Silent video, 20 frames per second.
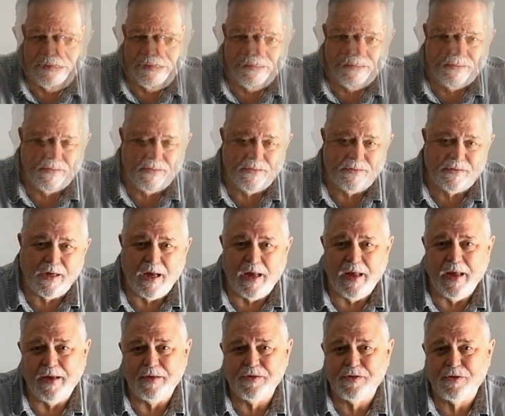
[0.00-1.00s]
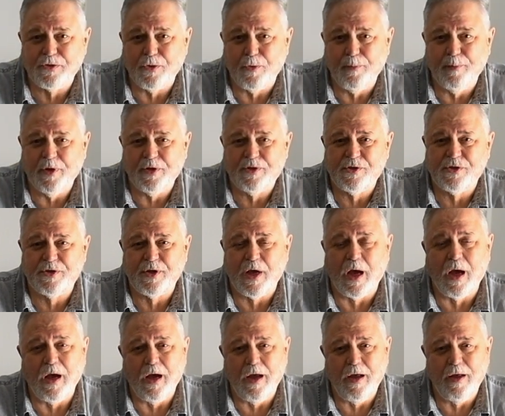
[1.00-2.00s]
Since I had so much
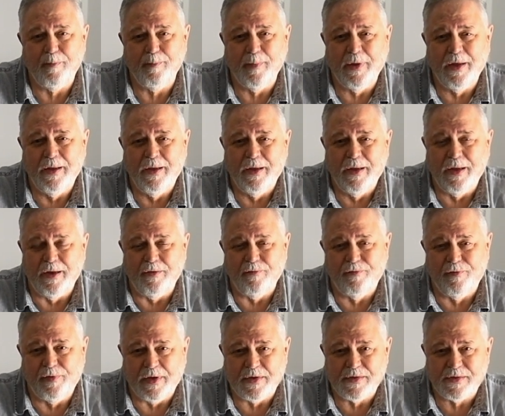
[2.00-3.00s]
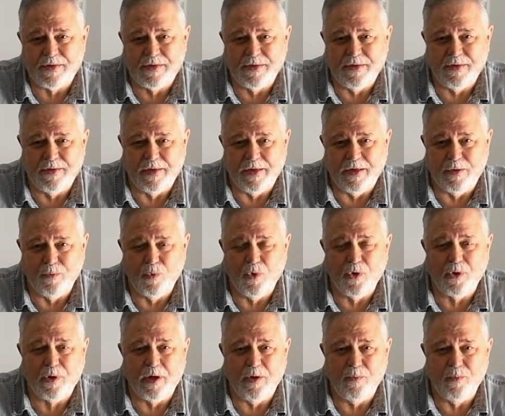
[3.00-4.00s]
time invested in
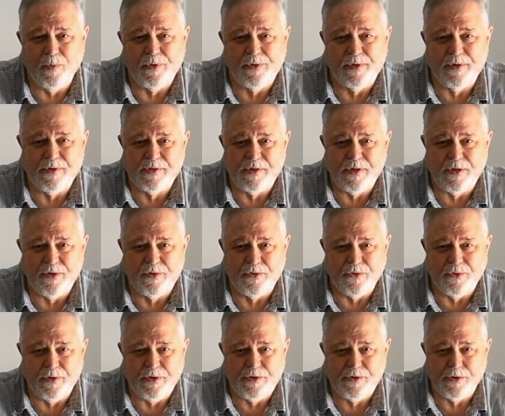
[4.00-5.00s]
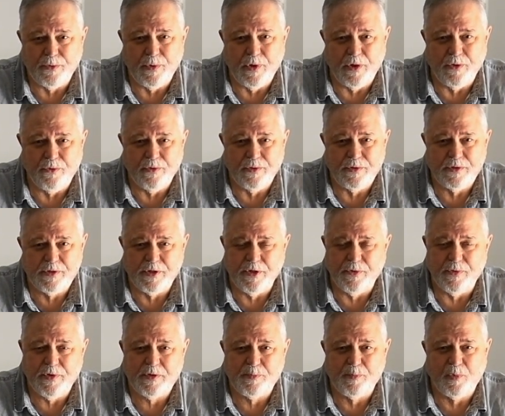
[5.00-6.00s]
working with the Z3200
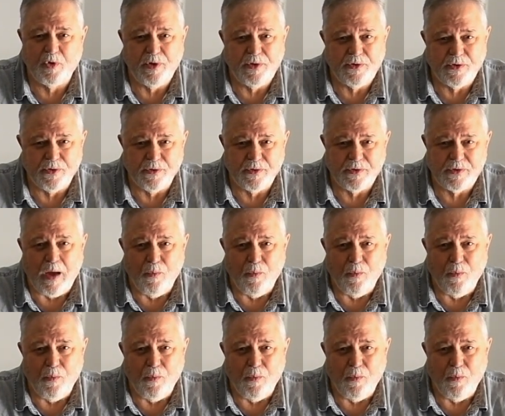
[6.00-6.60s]
series printers,